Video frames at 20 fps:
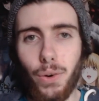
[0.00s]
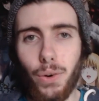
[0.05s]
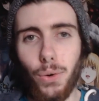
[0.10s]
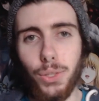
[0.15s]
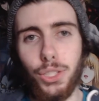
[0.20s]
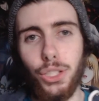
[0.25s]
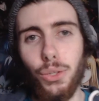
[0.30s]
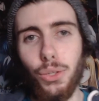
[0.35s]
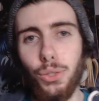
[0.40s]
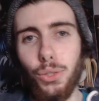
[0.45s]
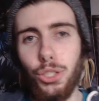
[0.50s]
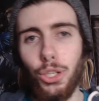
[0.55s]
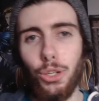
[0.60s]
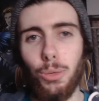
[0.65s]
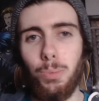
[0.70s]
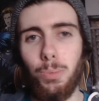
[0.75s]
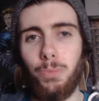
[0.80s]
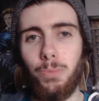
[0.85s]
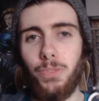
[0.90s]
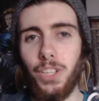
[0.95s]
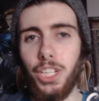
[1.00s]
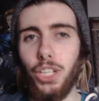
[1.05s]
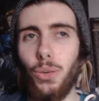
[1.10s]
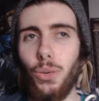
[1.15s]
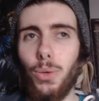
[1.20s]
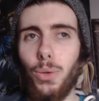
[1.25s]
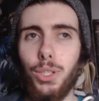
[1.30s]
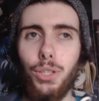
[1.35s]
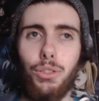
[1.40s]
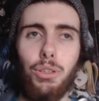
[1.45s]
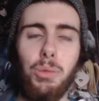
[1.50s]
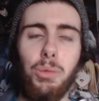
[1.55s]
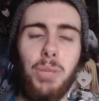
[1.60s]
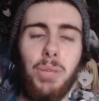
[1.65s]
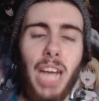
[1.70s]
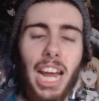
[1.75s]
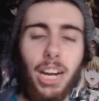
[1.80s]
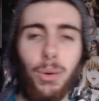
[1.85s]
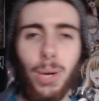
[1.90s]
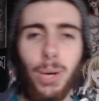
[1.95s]
And of course, YouTube video and
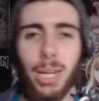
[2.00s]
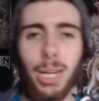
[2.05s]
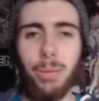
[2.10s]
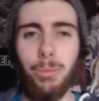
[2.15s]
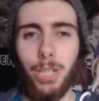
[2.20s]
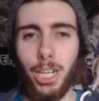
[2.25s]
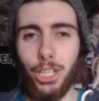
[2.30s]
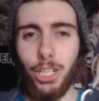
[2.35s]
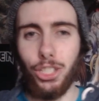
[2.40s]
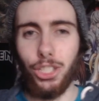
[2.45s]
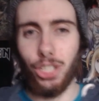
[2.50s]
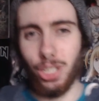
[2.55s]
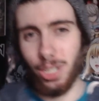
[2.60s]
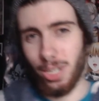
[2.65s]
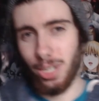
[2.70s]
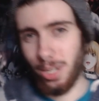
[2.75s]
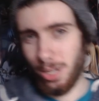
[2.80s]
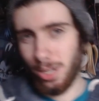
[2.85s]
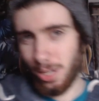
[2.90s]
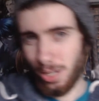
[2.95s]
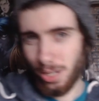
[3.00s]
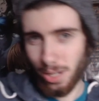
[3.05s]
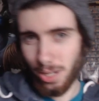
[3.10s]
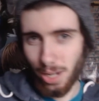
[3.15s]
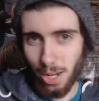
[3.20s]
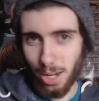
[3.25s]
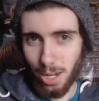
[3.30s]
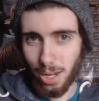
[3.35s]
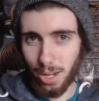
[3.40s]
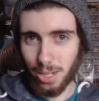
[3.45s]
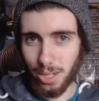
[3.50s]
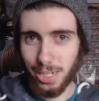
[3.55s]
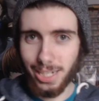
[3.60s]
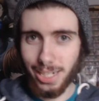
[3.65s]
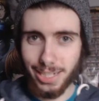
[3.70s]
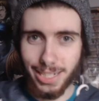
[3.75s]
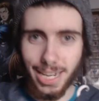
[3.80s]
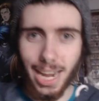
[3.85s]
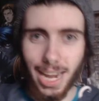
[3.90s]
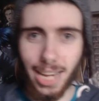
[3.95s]
YouTube channel recommendation,
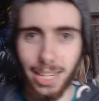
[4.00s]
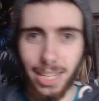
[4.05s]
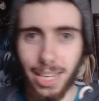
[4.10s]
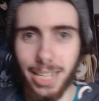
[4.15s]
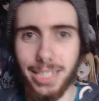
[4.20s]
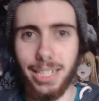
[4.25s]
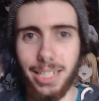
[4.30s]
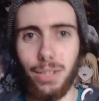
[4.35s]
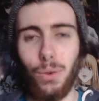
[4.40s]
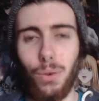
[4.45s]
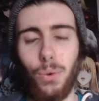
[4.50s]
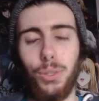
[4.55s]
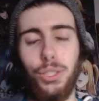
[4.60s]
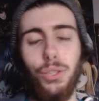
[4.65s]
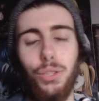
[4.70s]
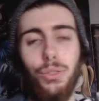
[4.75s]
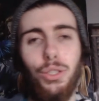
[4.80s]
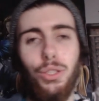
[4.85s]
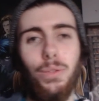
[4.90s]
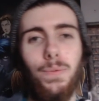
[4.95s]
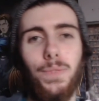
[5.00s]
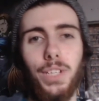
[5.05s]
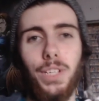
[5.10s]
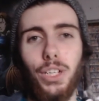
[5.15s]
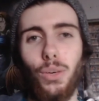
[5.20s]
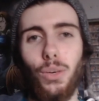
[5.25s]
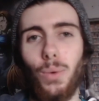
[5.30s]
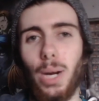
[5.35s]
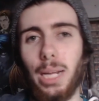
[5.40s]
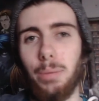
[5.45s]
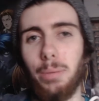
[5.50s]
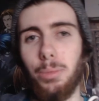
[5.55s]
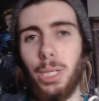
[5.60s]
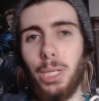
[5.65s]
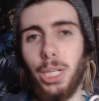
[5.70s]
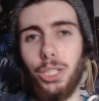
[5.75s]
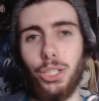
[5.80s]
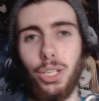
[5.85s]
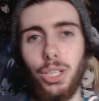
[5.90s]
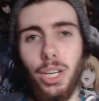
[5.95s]
Easy Allies, and of course YouTube video
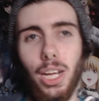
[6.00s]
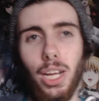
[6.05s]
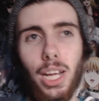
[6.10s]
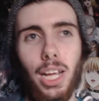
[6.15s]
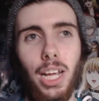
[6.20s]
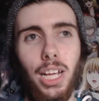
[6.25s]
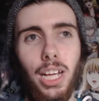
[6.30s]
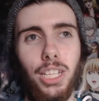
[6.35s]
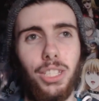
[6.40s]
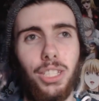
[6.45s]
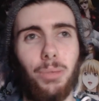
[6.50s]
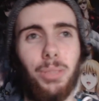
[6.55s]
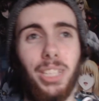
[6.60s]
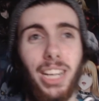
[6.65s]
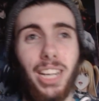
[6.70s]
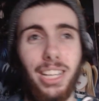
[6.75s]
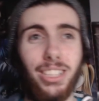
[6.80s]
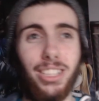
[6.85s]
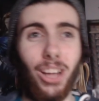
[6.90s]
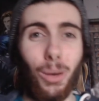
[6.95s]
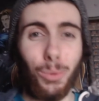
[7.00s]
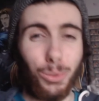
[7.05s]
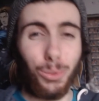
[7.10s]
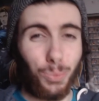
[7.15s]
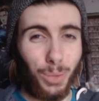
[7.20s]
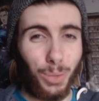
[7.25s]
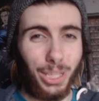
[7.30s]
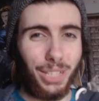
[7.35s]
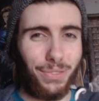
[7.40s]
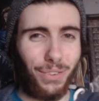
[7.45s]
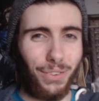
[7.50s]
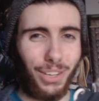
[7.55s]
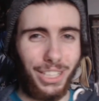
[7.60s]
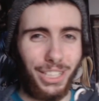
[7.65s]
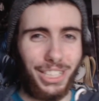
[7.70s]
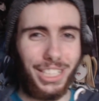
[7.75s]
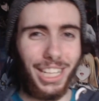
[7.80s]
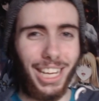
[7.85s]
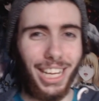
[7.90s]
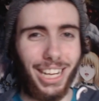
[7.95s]
recommendation. Something I thought was really
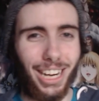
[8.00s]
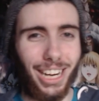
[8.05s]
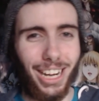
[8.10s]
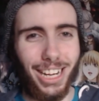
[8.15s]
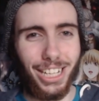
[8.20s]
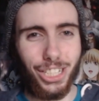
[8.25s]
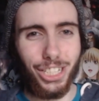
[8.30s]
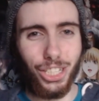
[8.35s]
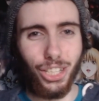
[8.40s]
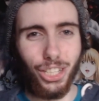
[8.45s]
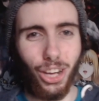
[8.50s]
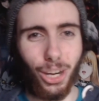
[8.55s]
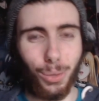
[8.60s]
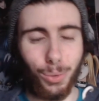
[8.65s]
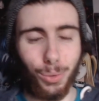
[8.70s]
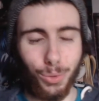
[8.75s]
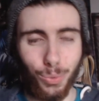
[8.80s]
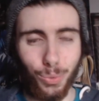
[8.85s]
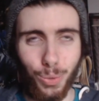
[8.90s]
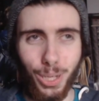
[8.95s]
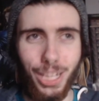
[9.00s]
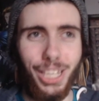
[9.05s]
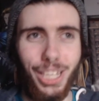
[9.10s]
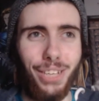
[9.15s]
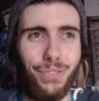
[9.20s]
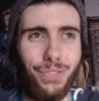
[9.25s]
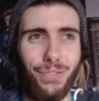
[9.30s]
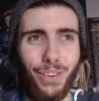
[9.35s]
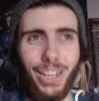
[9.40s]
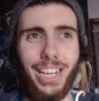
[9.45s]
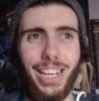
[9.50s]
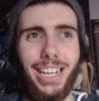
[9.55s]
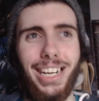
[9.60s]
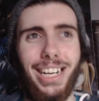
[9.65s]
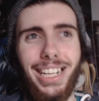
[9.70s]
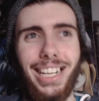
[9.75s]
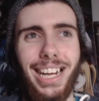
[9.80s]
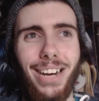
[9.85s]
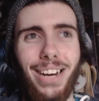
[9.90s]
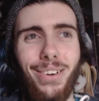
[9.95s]
funny today, and I actually thought it was really freaking
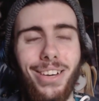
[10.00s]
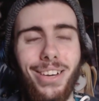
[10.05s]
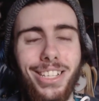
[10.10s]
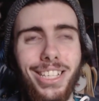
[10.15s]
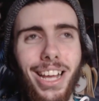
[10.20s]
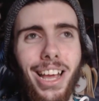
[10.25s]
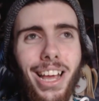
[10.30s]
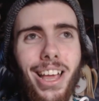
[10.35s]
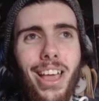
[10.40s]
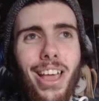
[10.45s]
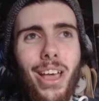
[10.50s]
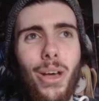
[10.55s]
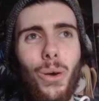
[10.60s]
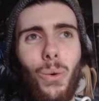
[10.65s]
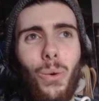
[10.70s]
hilarious,